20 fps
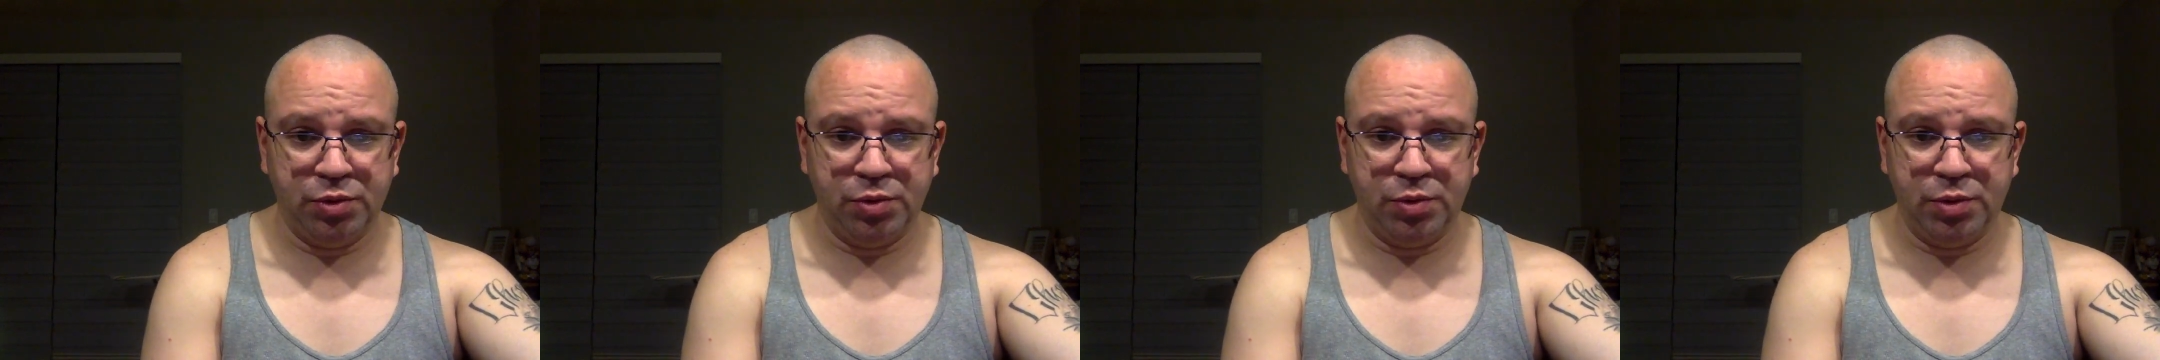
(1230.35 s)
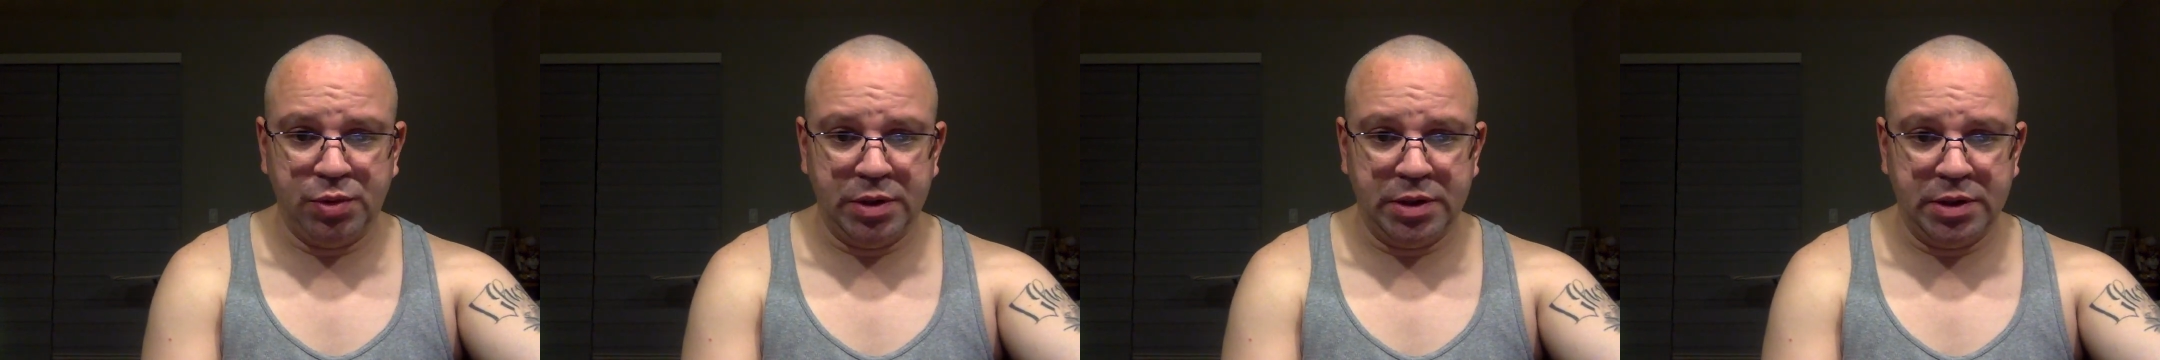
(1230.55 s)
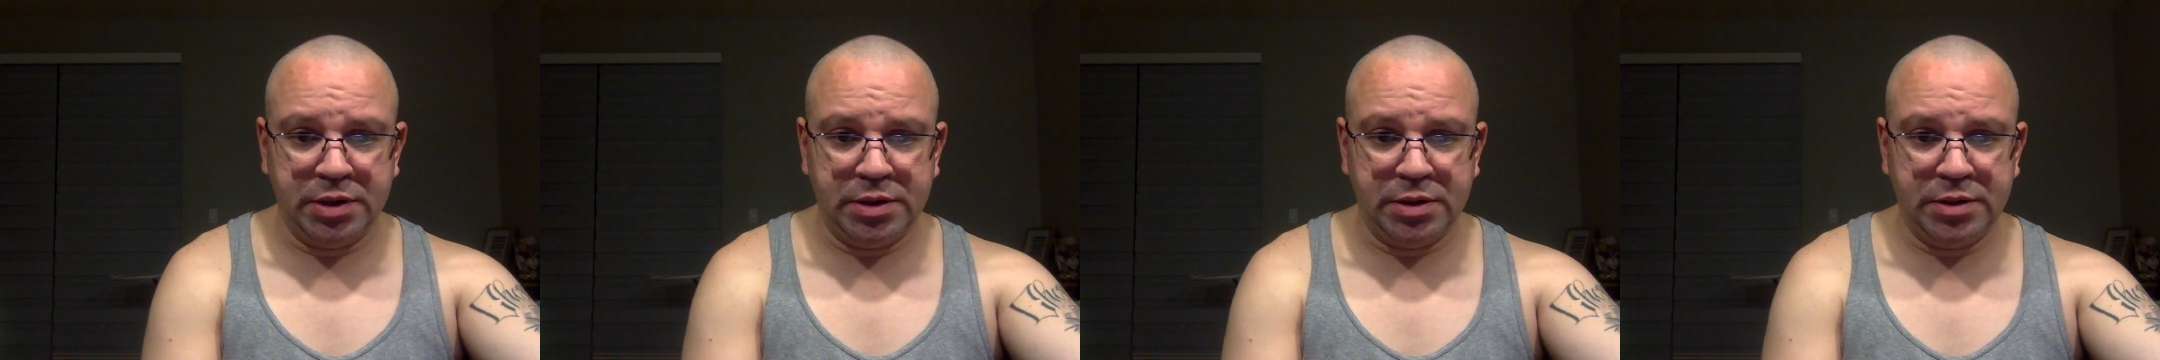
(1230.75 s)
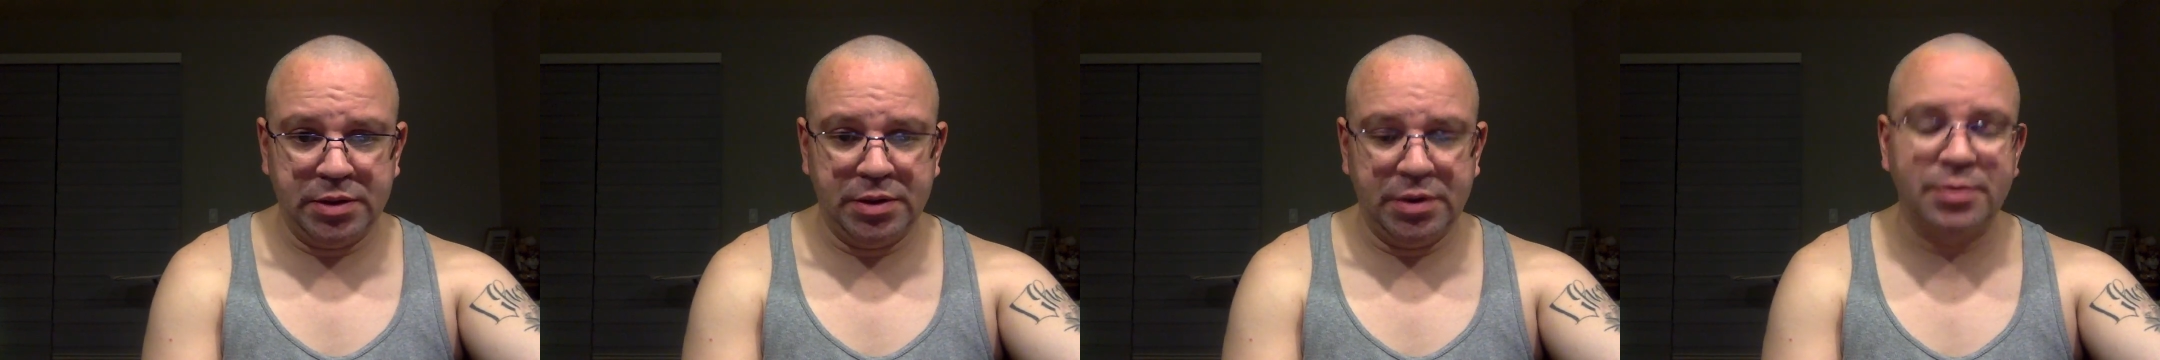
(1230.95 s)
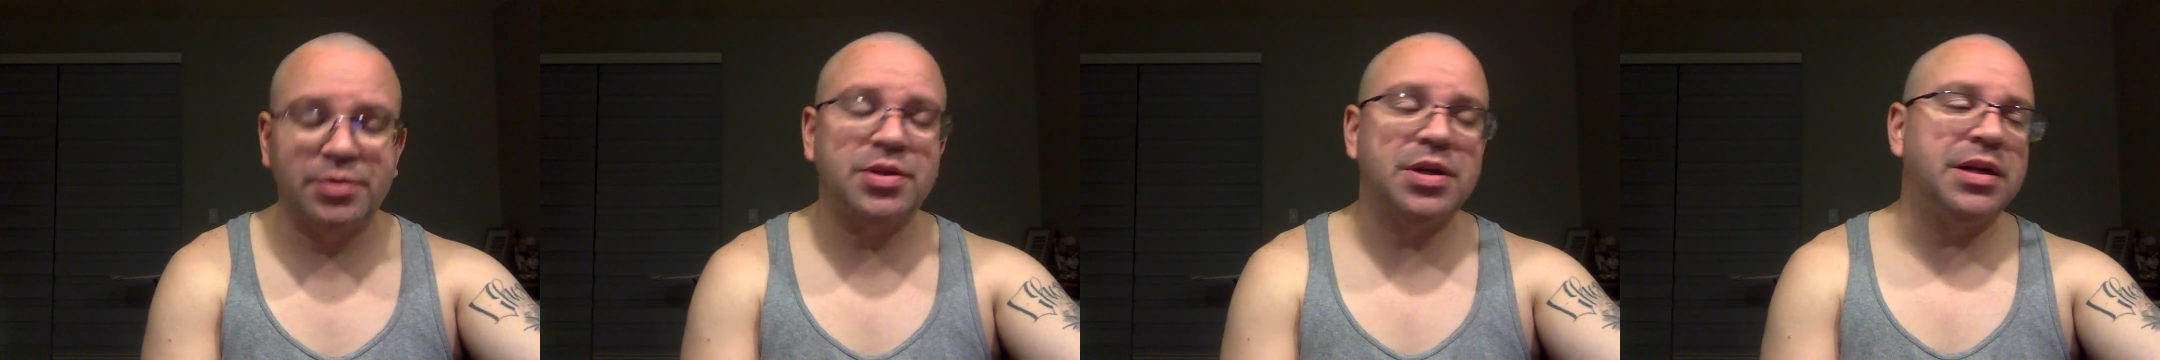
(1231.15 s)
Like, you know
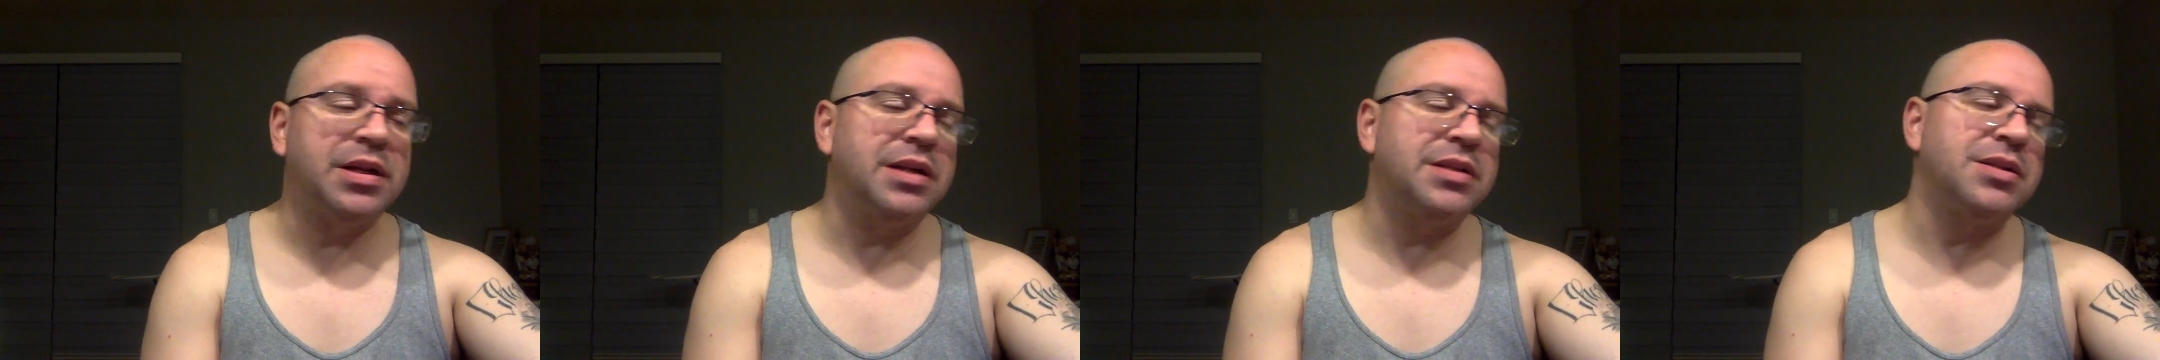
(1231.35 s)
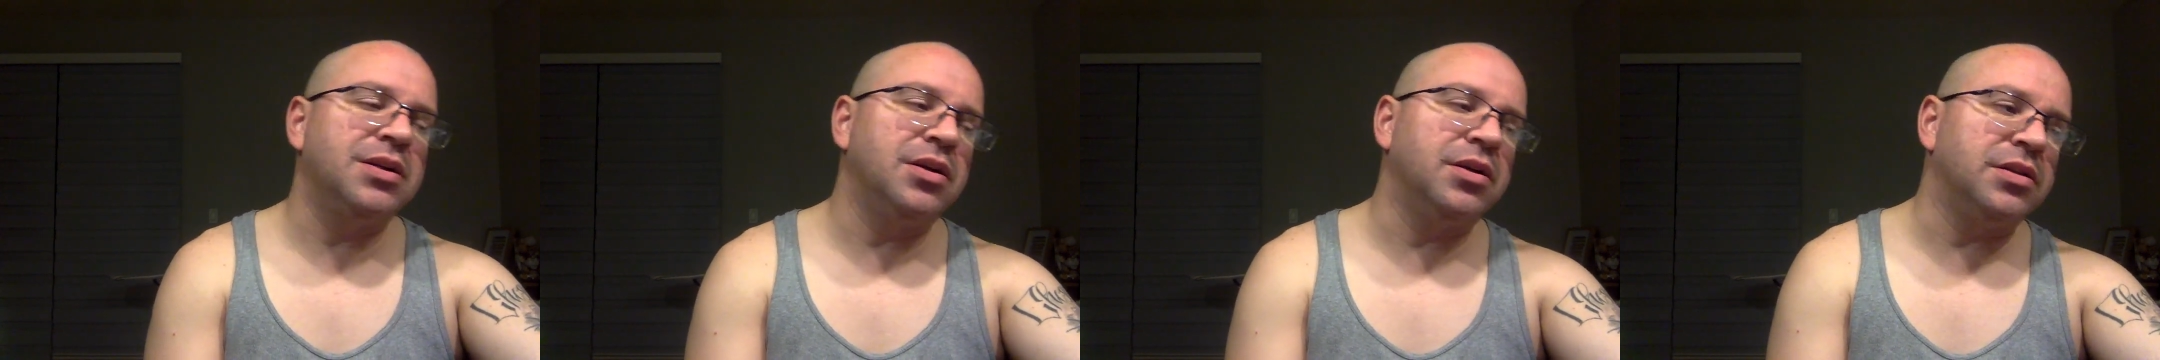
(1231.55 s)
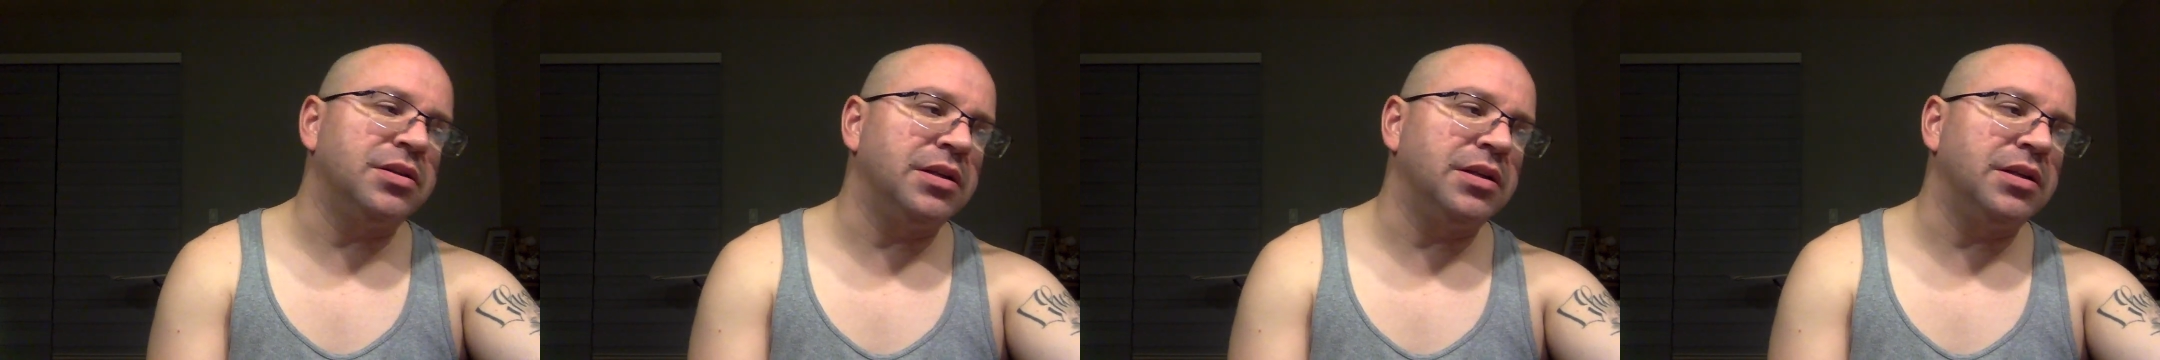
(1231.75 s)
what I'm saying? That's another